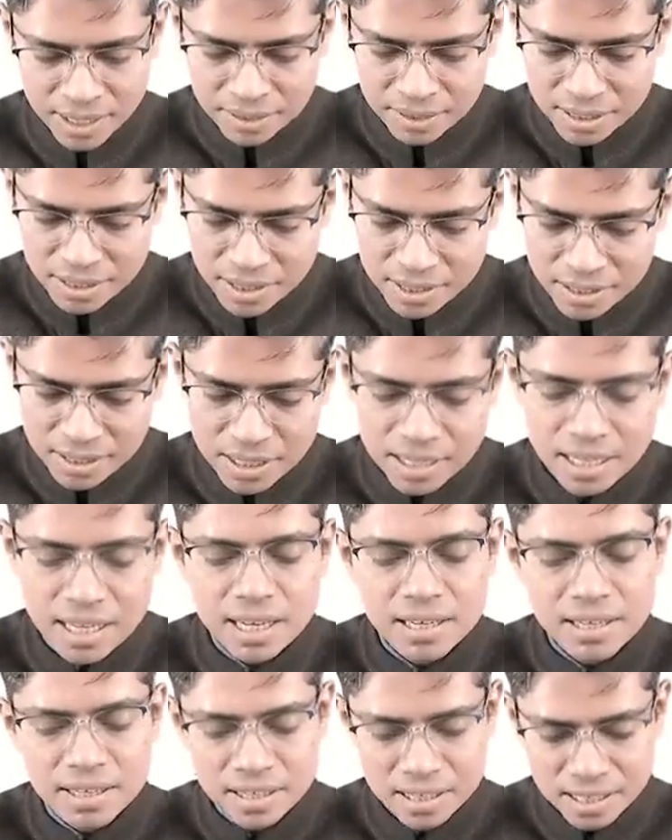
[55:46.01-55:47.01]
This is
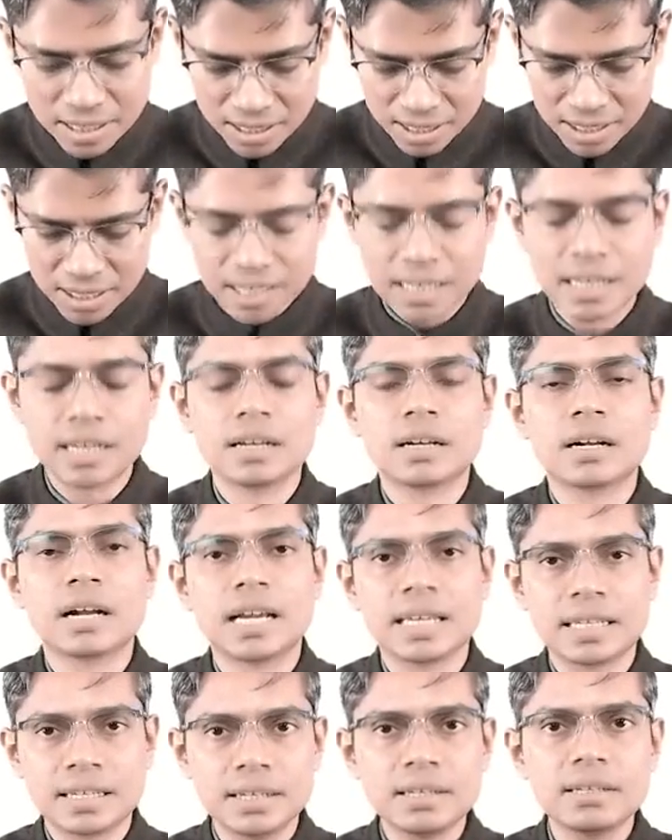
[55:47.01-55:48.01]
clearly written in
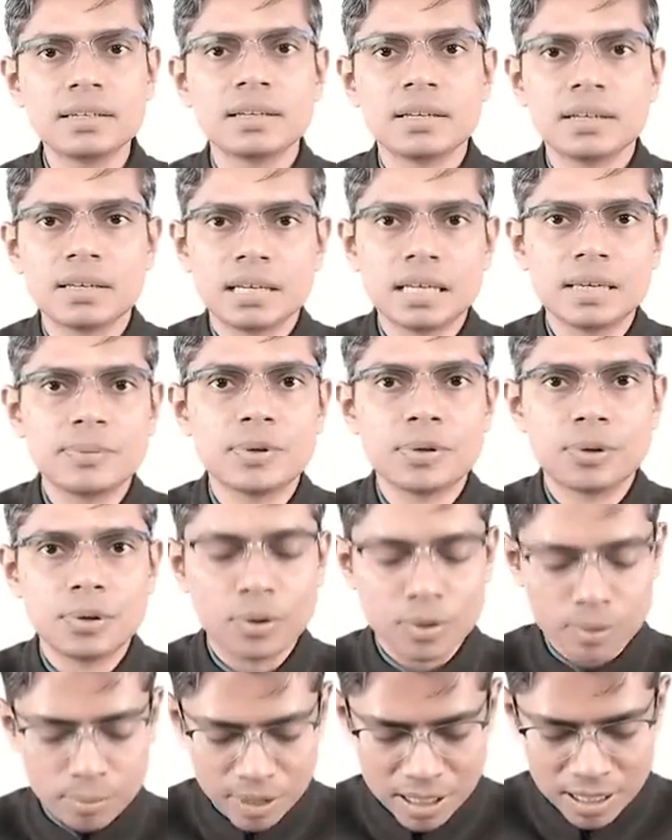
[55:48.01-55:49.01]
Guyton. If you
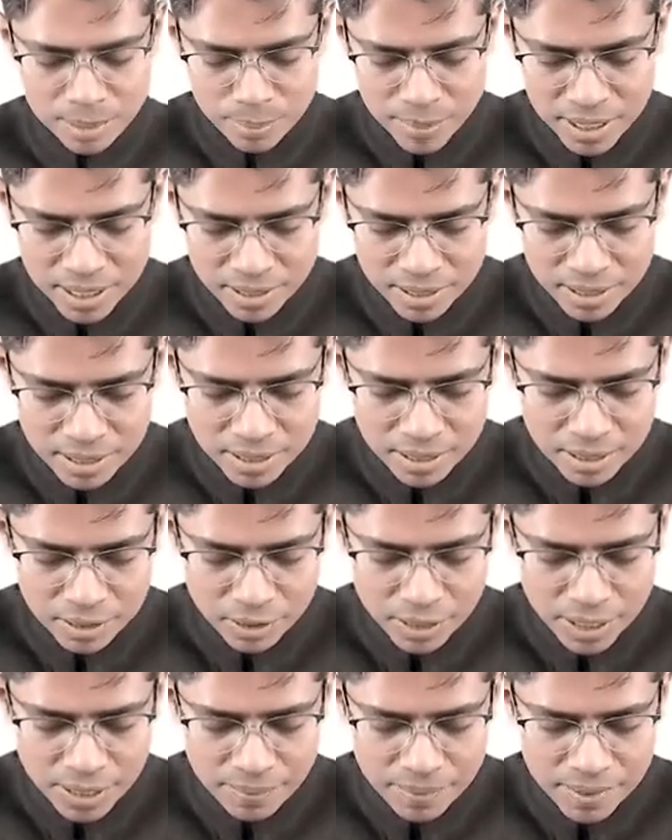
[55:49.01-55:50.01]
don't believe me,
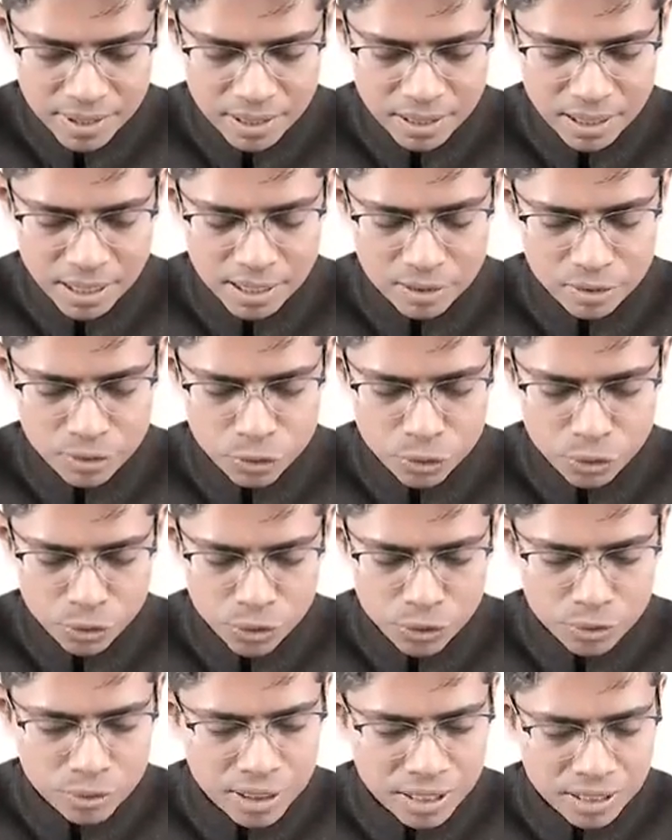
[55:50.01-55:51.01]
okay, I'll
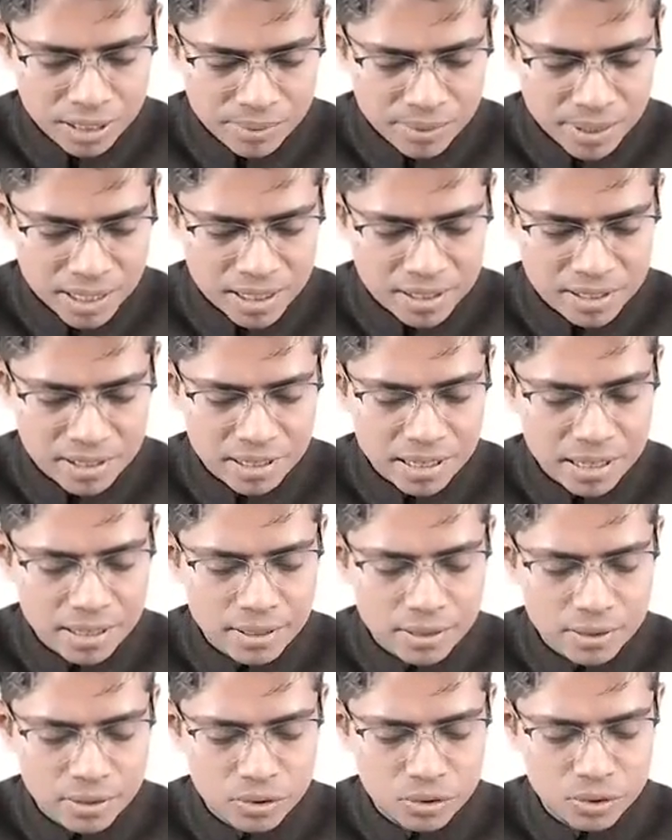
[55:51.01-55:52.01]
show you the reference
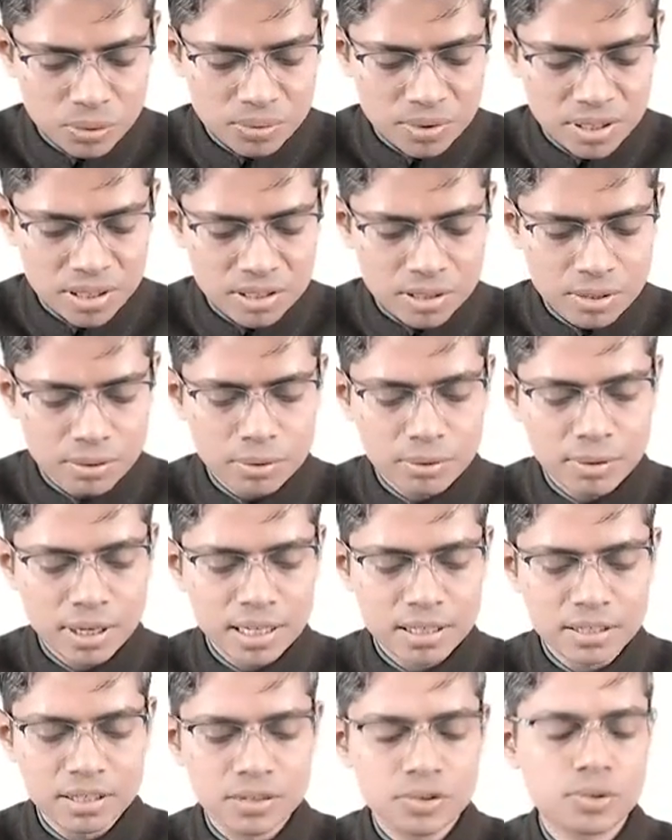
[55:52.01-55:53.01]
here. So first you look
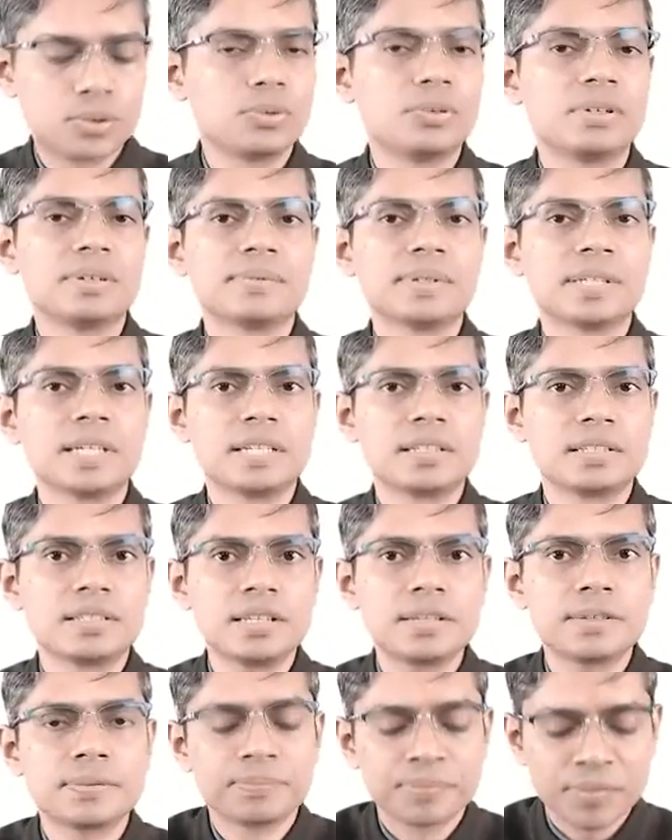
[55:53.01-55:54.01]
at these two
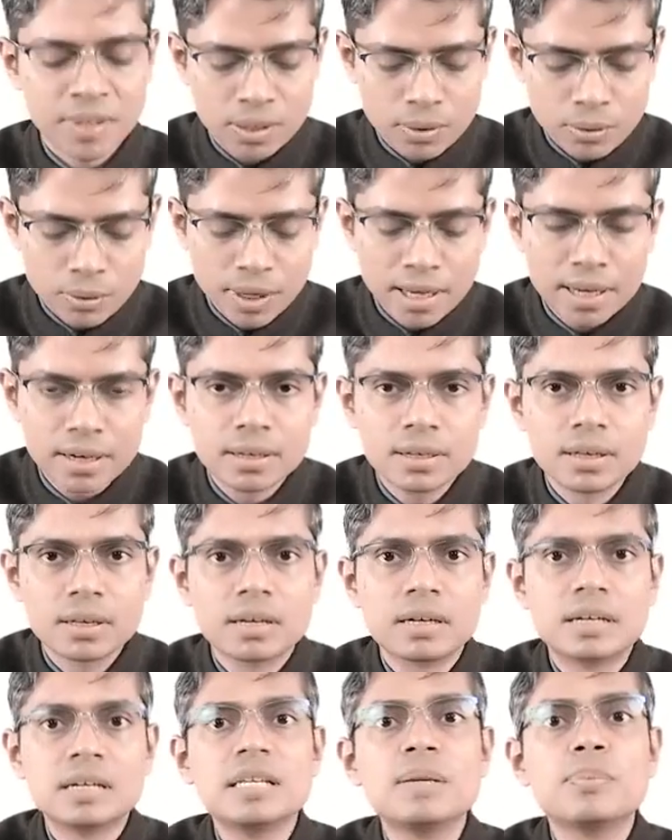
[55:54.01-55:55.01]
references where
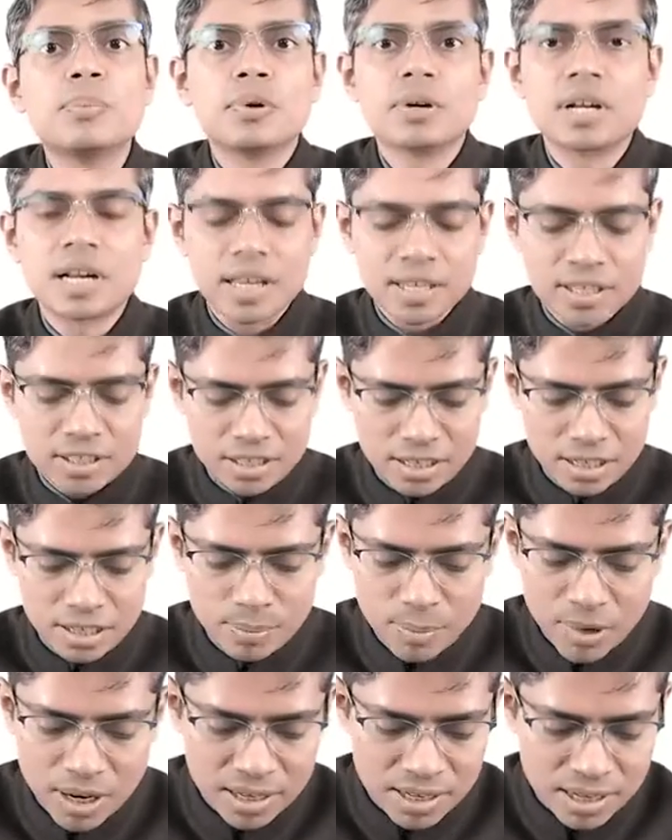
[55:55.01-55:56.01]

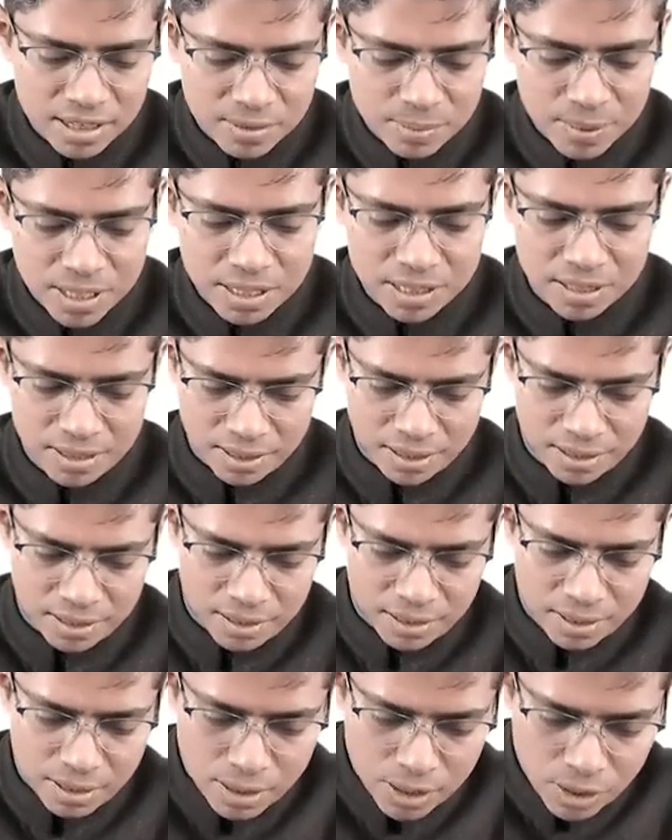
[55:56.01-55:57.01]
depolarization part has been
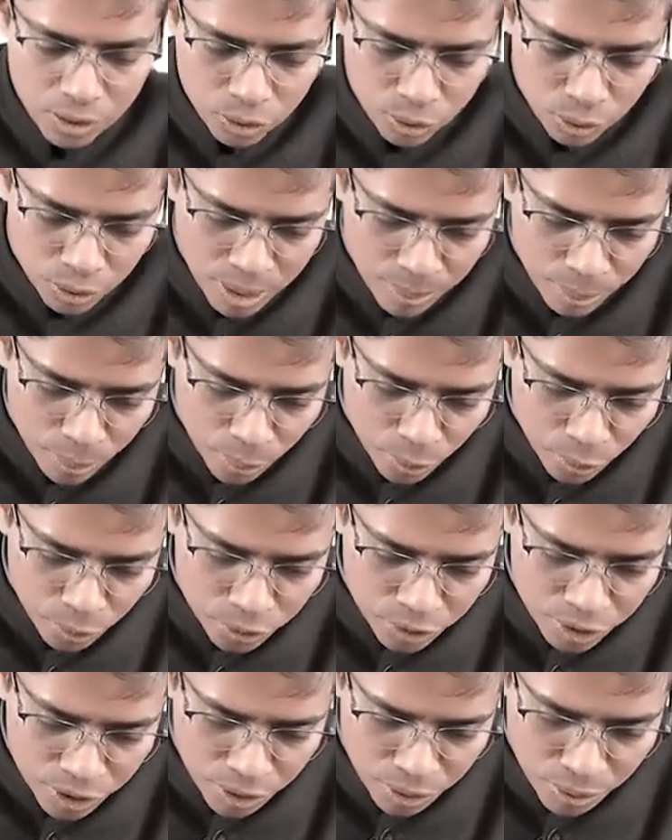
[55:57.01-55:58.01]
discussed. So the
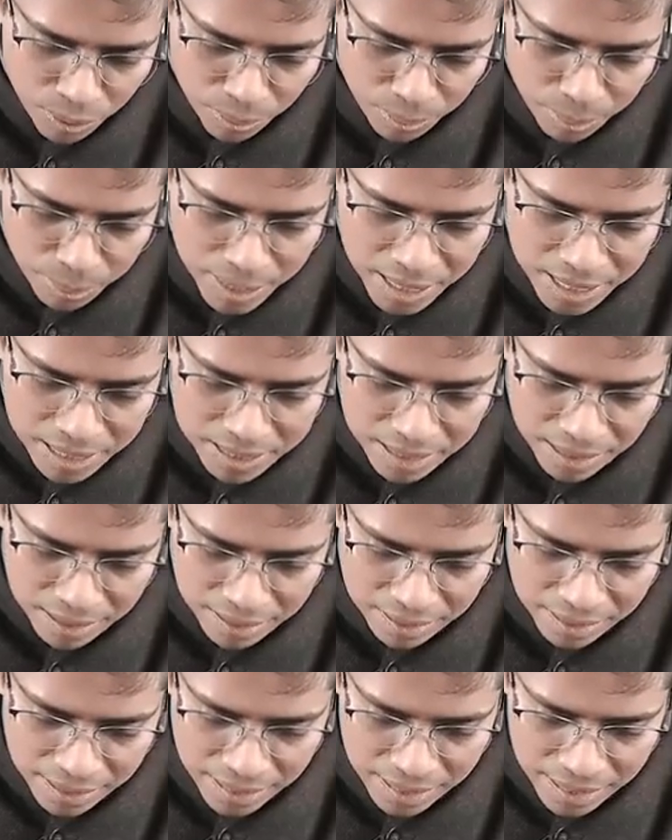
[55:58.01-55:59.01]

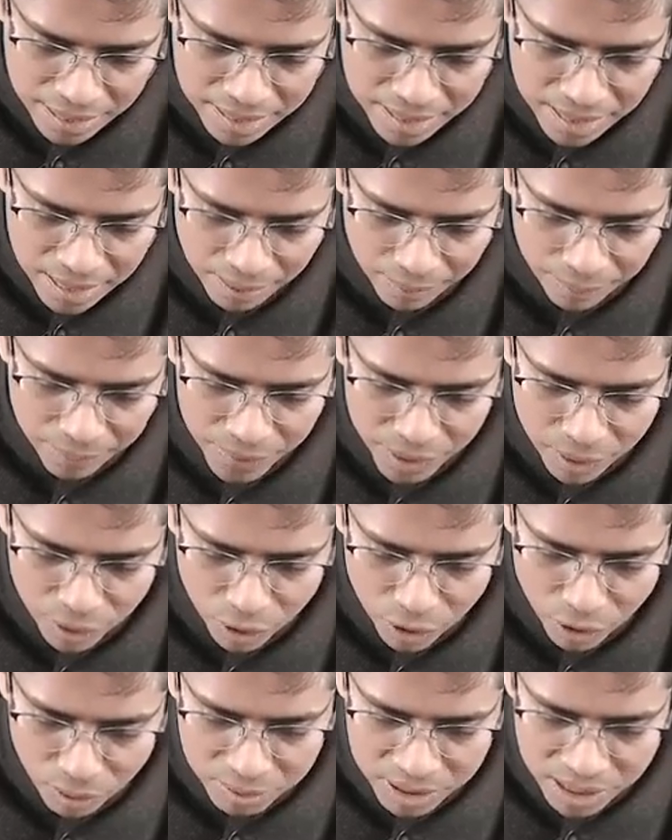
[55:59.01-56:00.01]
posterobasal area
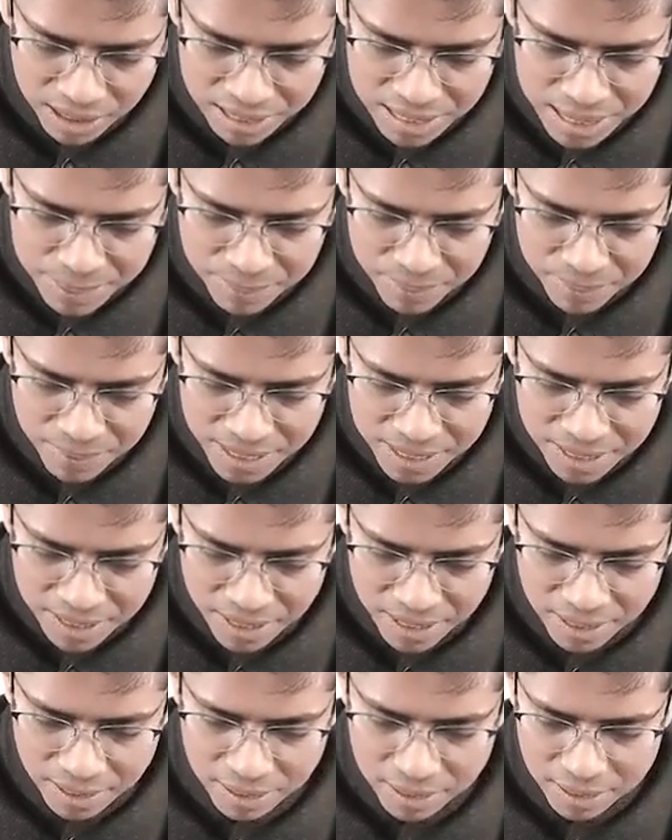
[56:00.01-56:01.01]
of the left
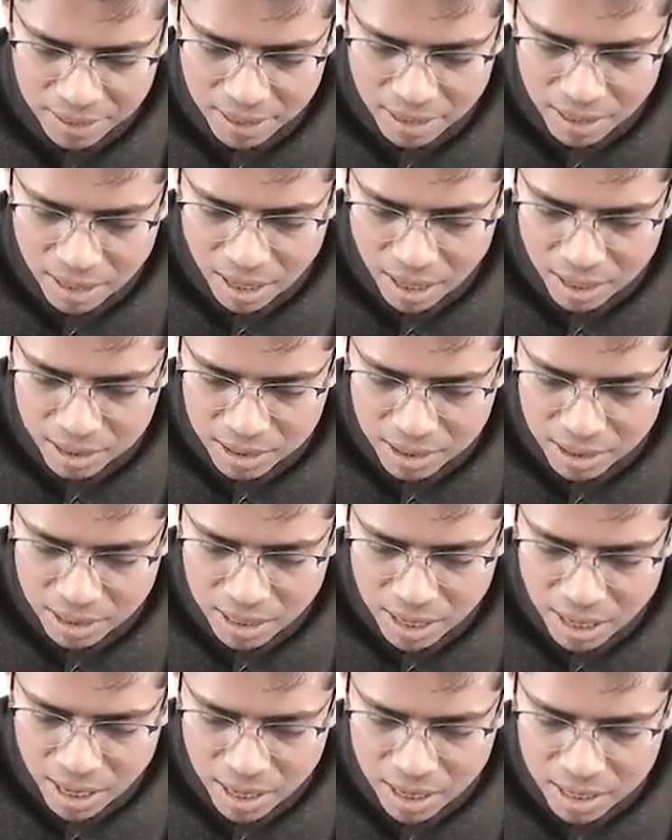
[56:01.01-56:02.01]
ventricle are the
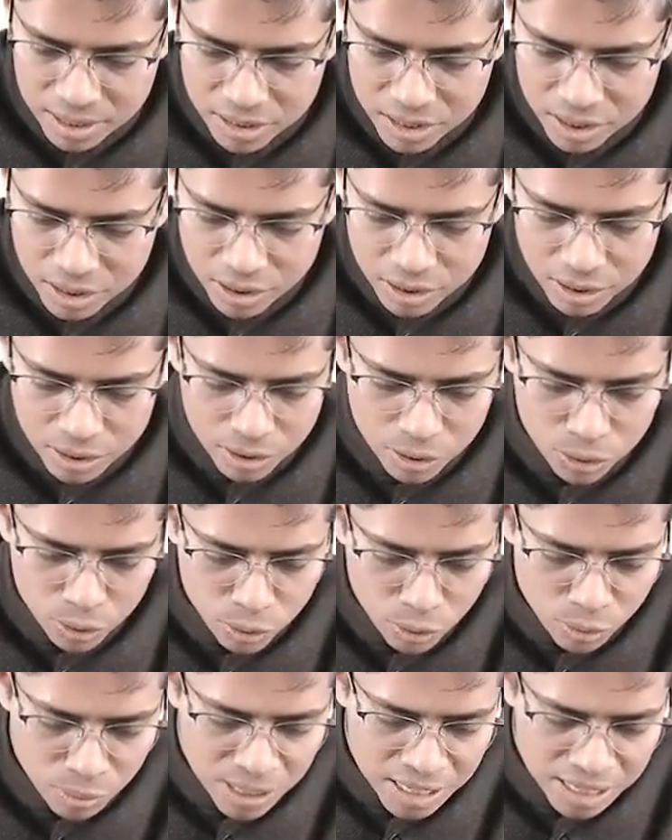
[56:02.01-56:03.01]
last
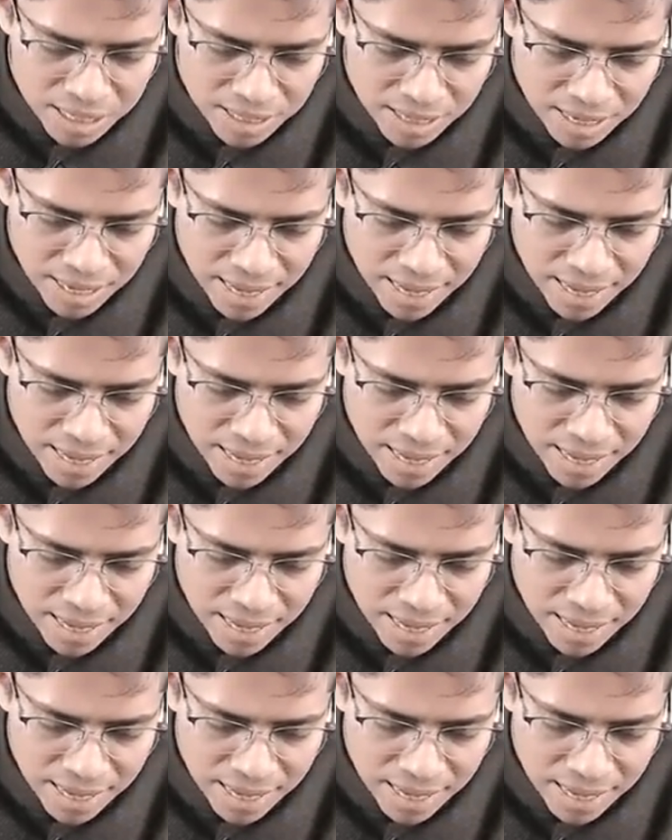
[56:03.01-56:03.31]
to be